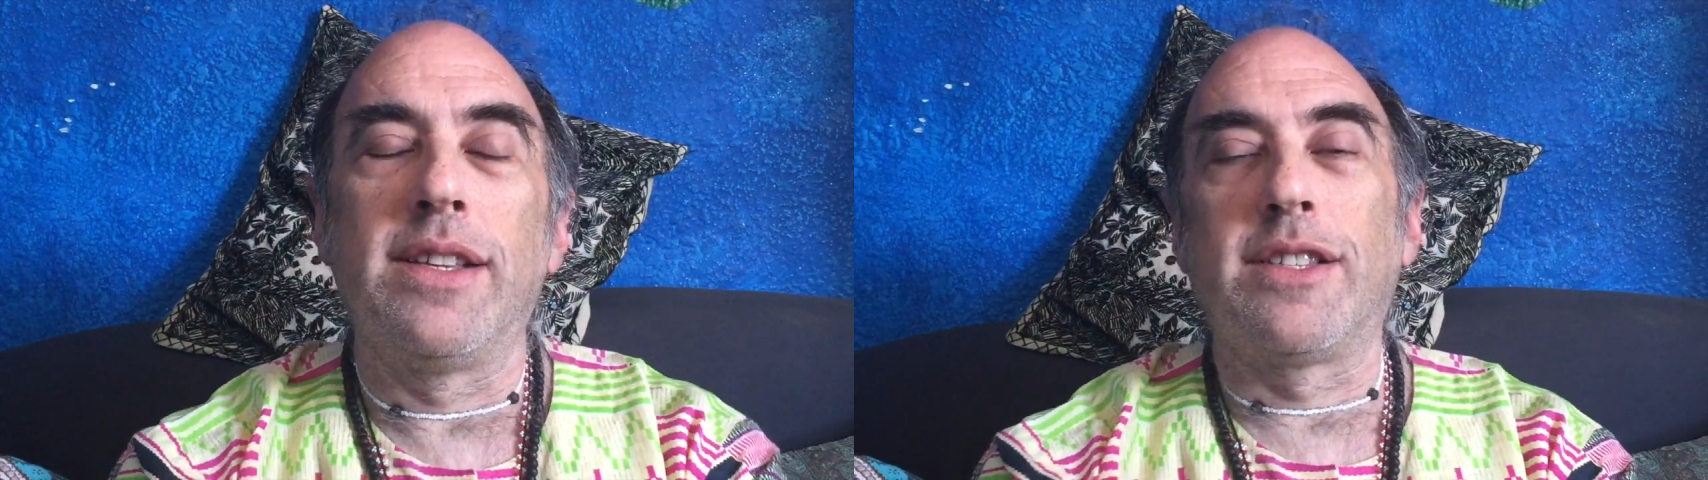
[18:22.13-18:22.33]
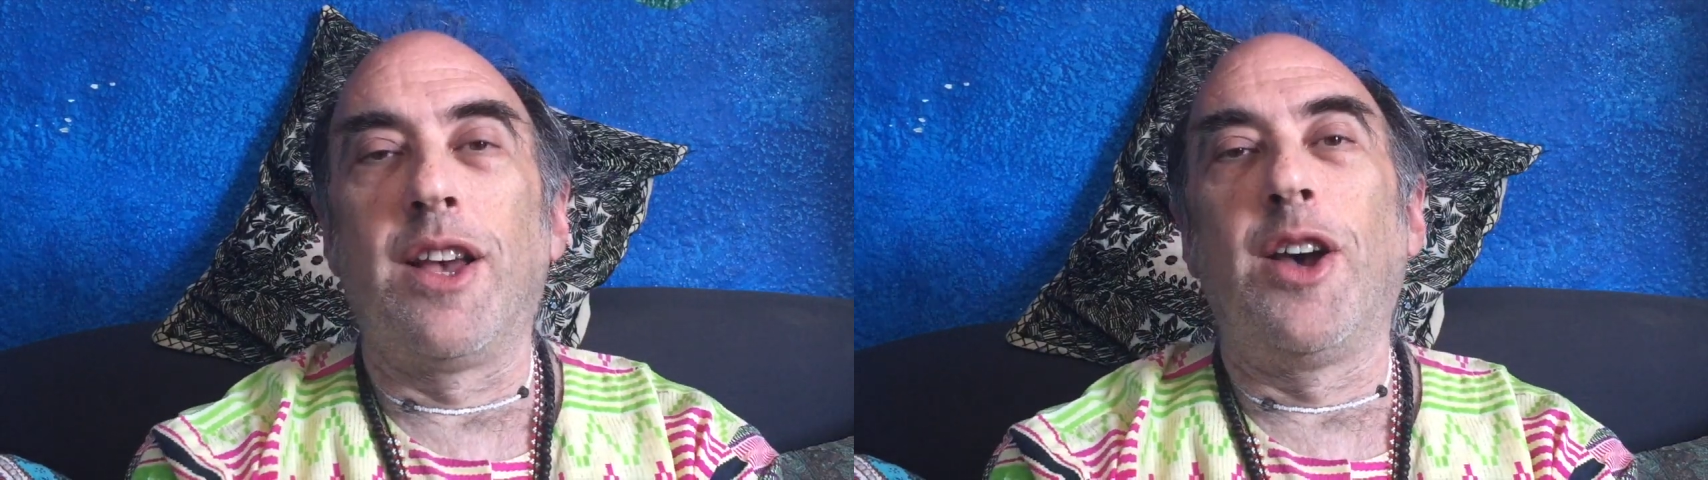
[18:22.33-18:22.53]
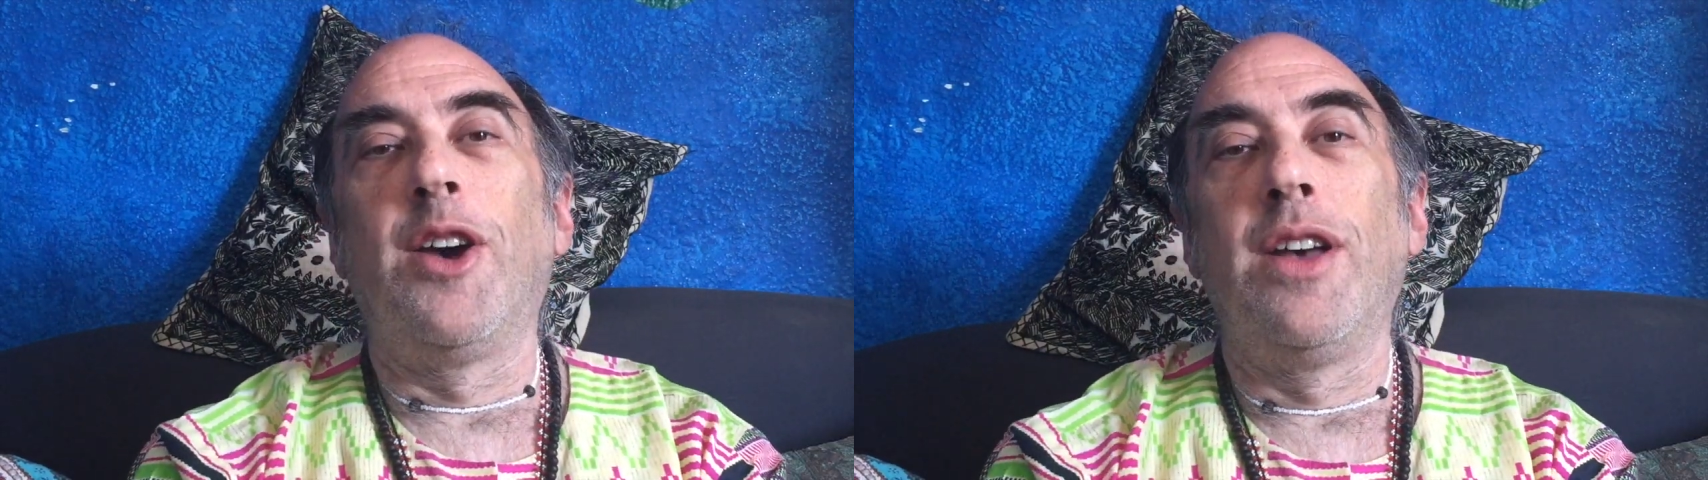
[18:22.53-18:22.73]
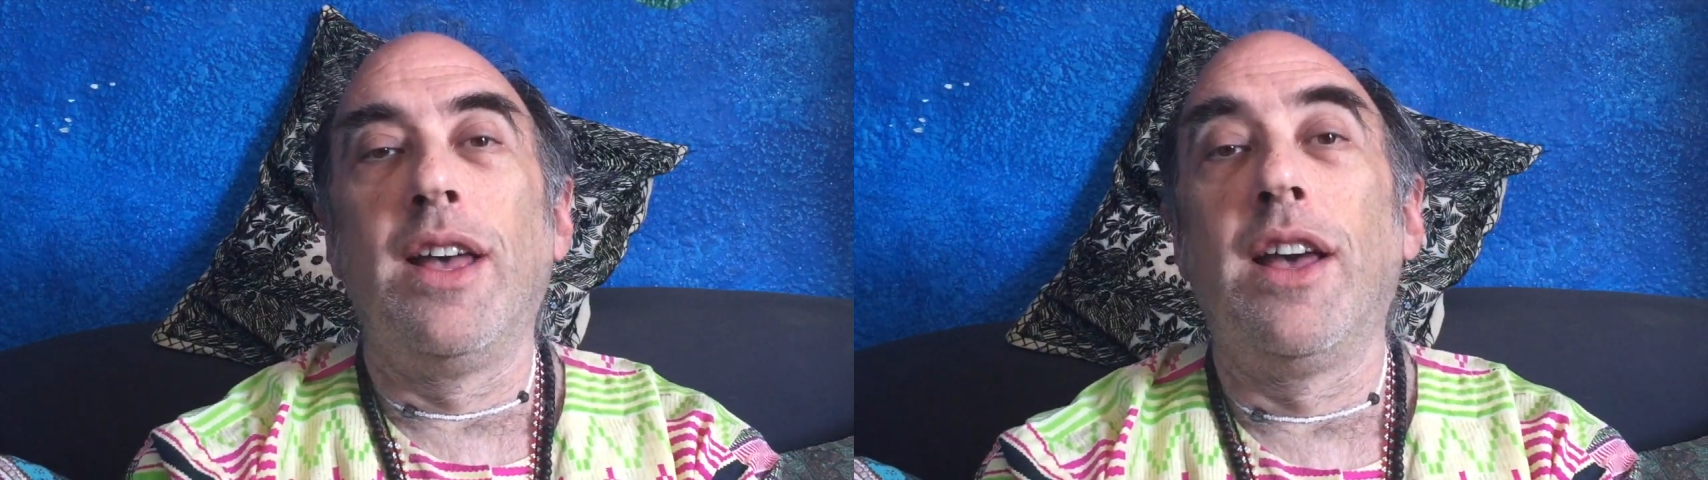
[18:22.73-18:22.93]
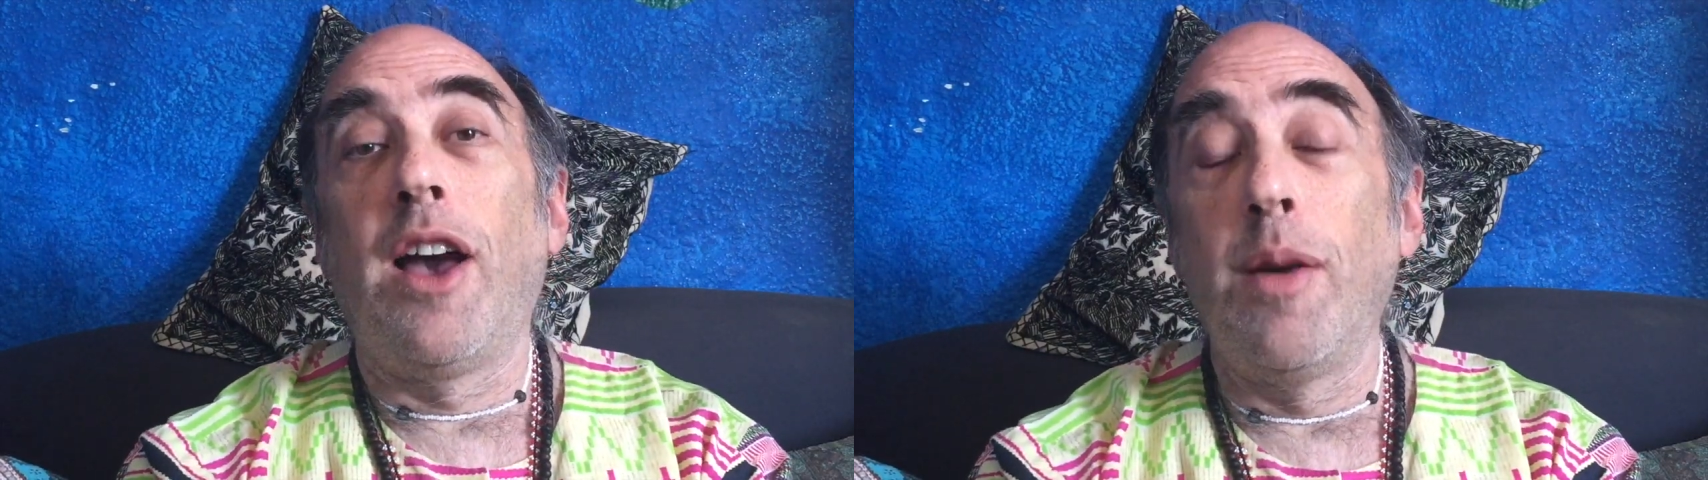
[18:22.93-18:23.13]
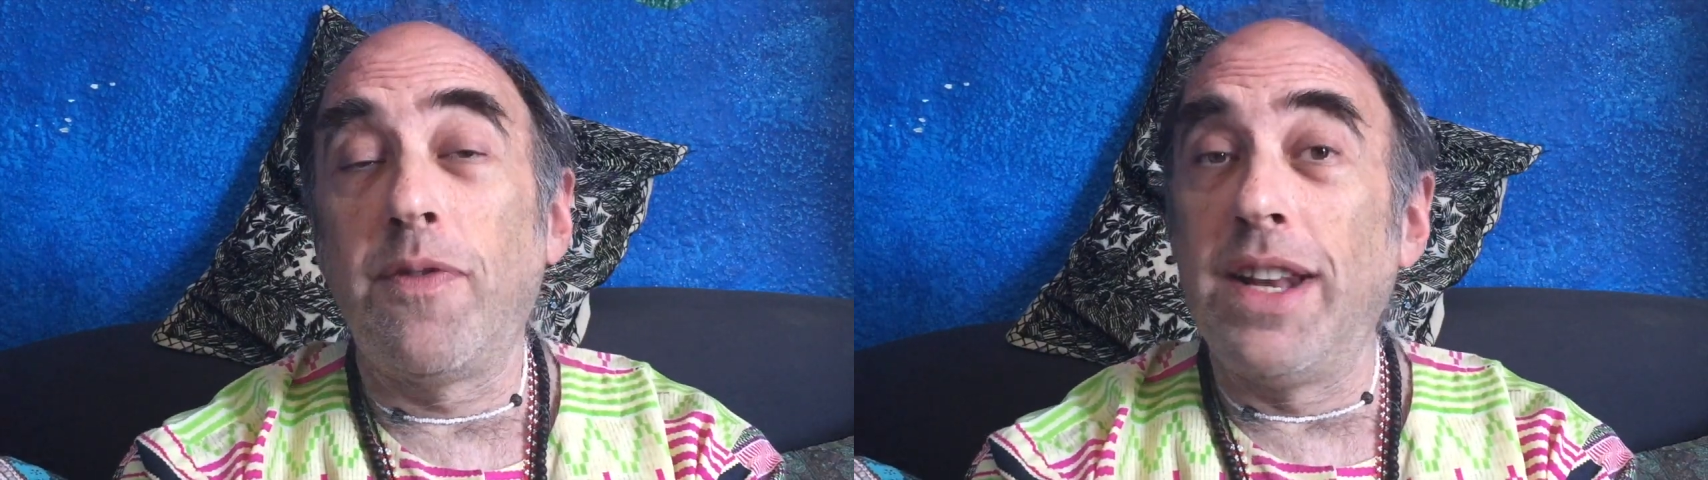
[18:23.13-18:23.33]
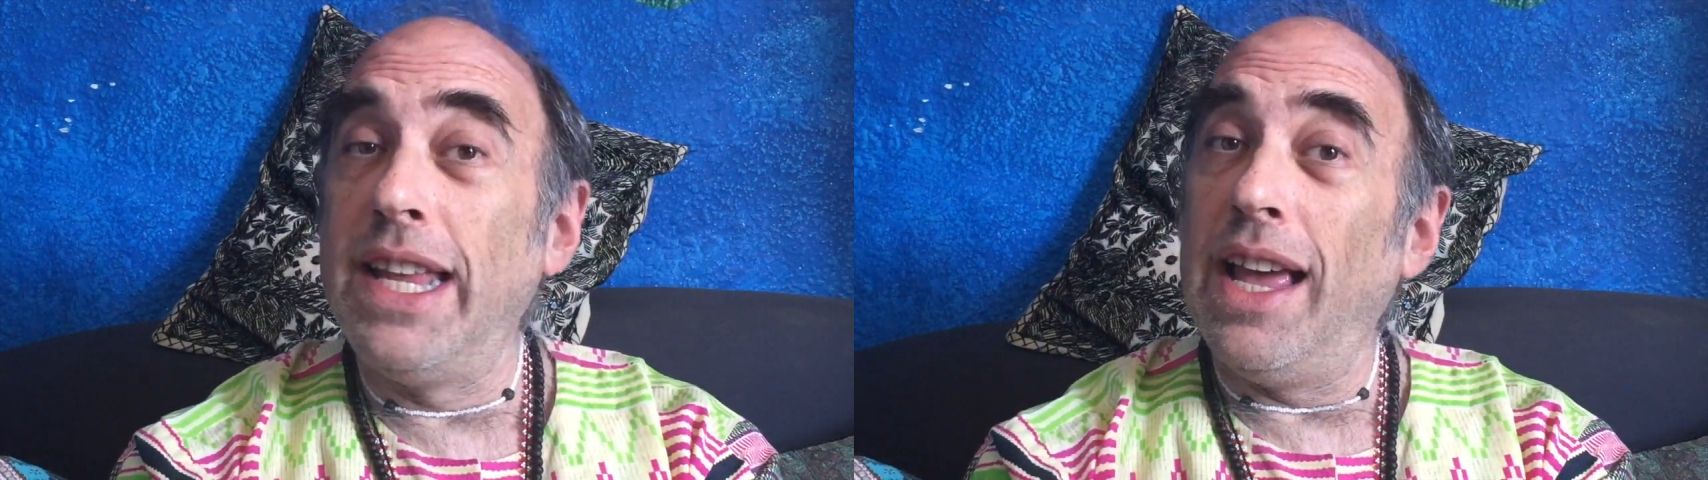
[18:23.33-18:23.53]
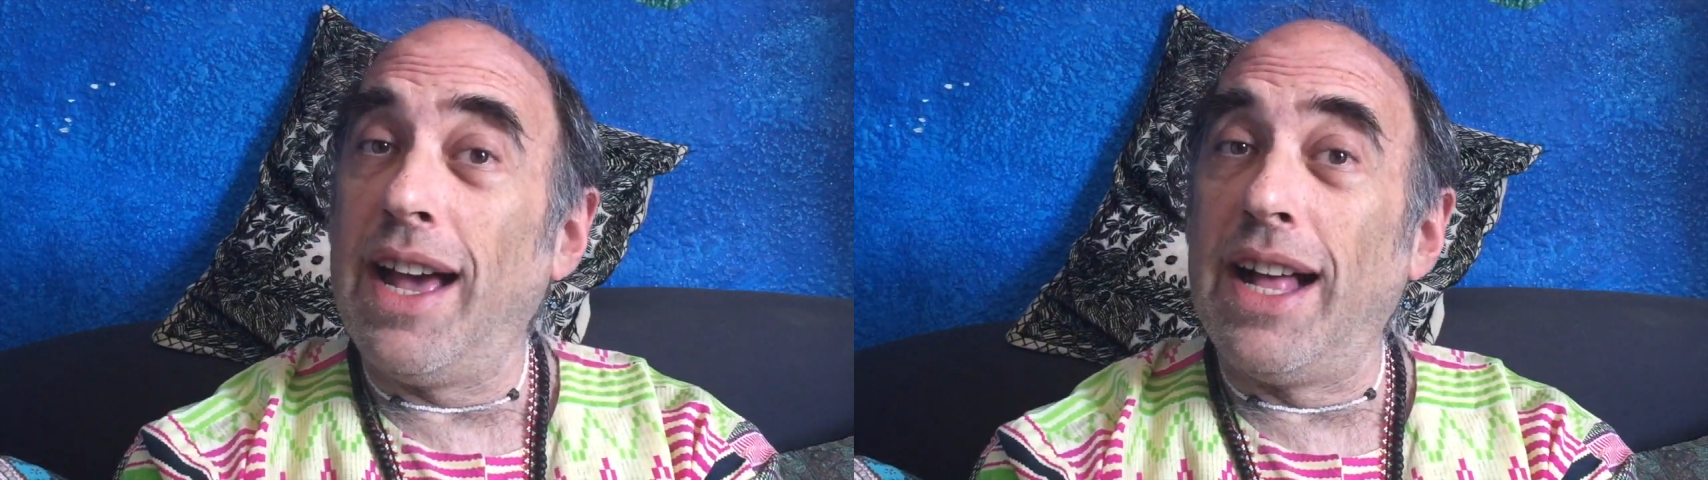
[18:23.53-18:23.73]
So hopefully